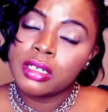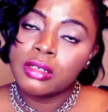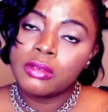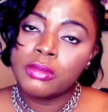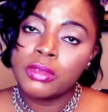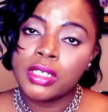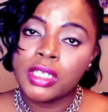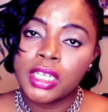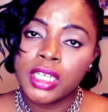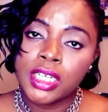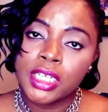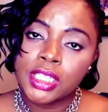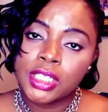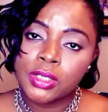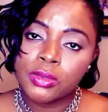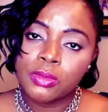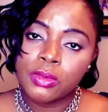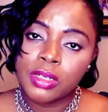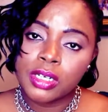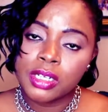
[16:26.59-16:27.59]
relate
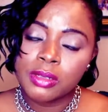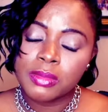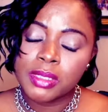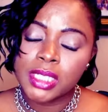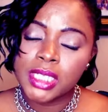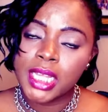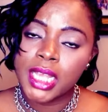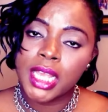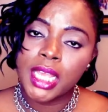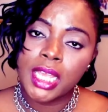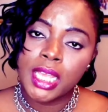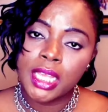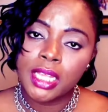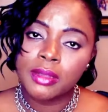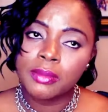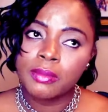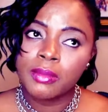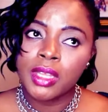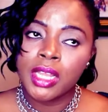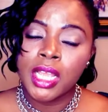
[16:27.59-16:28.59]
to what I'm
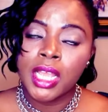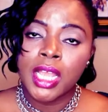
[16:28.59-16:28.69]
saying.